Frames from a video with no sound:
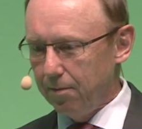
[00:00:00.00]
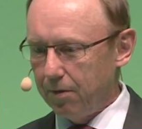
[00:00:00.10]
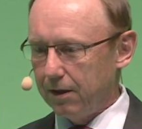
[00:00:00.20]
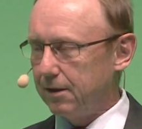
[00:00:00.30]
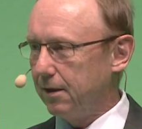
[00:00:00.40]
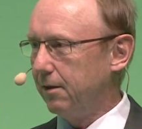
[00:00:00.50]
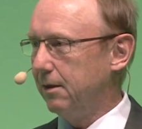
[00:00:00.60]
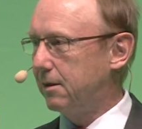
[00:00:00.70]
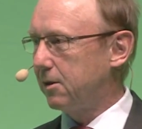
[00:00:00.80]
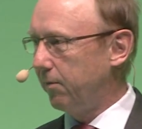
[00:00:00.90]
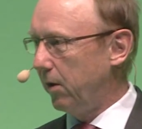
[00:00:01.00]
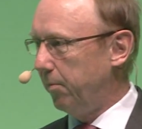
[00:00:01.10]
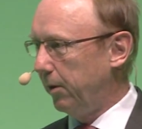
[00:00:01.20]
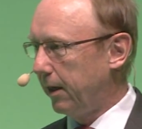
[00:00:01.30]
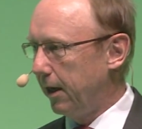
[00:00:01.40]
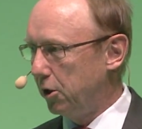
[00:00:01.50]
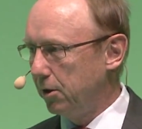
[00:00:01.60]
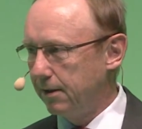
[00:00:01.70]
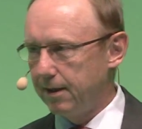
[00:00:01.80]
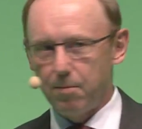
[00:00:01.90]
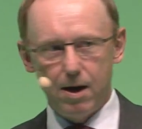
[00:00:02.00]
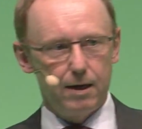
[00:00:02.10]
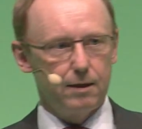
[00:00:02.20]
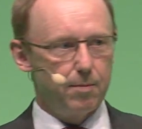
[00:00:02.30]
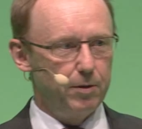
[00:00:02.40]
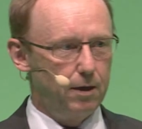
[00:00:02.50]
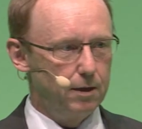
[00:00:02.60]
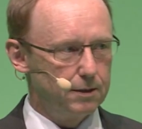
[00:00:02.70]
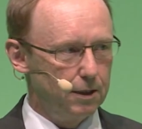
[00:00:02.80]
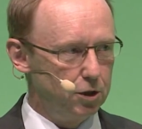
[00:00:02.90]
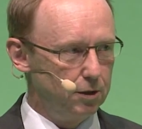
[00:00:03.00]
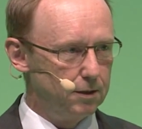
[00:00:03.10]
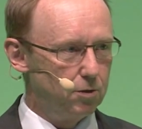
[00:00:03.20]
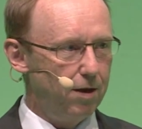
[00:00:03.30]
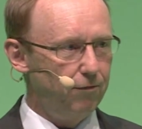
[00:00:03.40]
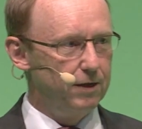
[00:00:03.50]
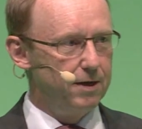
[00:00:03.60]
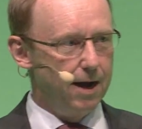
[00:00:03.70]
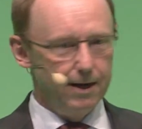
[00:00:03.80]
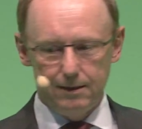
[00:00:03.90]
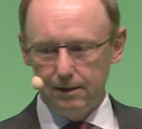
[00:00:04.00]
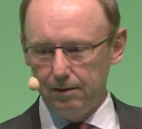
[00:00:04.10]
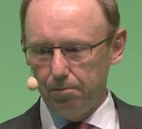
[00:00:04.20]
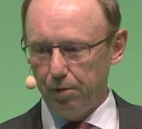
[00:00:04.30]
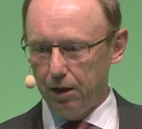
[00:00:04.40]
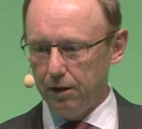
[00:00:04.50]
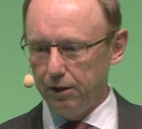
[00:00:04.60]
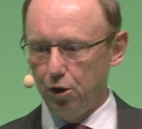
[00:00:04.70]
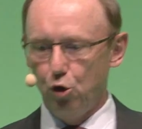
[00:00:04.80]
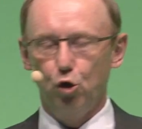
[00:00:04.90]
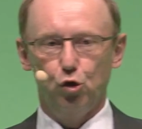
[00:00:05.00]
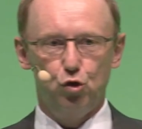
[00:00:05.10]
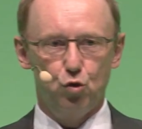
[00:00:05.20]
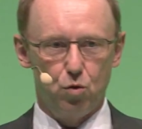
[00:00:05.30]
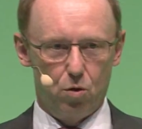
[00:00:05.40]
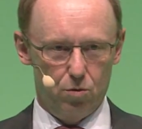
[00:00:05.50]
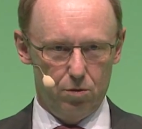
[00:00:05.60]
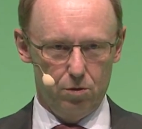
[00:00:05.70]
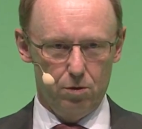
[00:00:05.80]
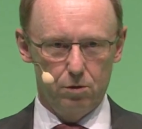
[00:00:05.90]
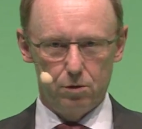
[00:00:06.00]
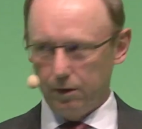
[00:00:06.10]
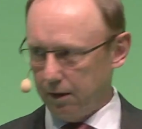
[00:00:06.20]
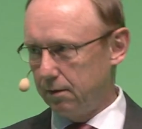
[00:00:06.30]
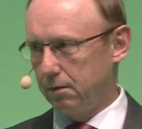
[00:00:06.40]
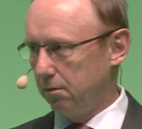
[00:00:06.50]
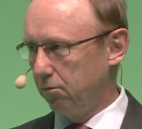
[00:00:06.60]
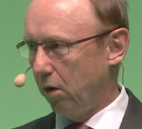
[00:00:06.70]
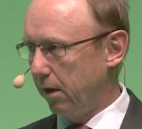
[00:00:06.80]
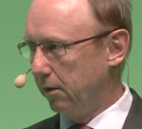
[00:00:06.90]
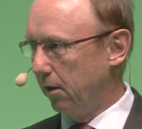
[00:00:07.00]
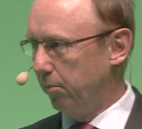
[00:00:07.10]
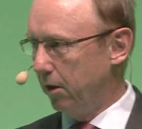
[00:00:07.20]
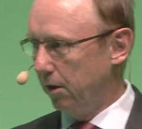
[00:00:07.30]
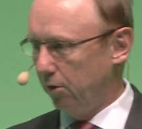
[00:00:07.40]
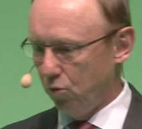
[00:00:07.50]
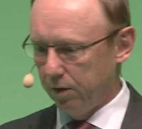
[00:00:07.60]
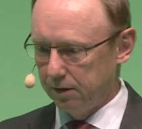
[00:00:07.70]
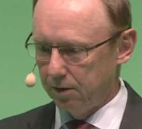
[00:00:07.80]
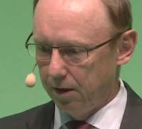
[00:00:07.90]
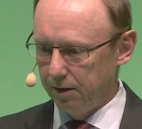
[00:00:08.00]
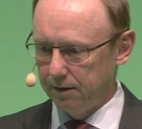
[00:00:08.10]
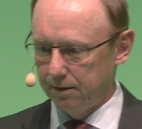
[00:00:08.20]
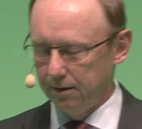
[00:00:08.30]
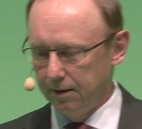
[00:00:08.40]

But uh, these travel applications, their market capitalization is roughly ninety billion euro. So that's one hundred billion U S dollars.